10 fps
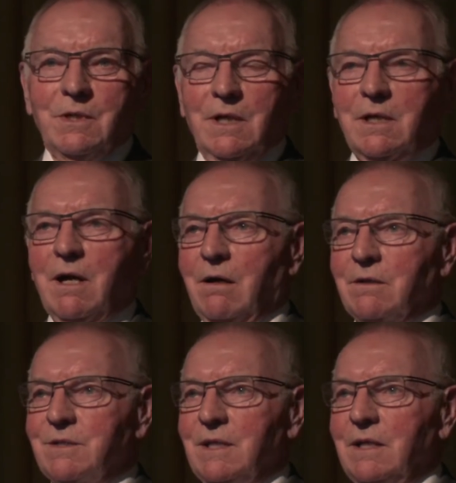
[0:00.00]
a
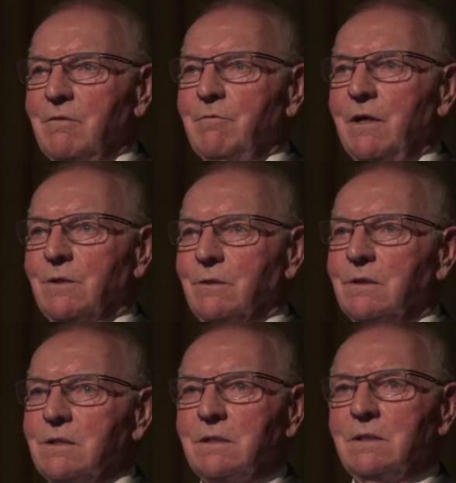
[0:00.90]
casting vote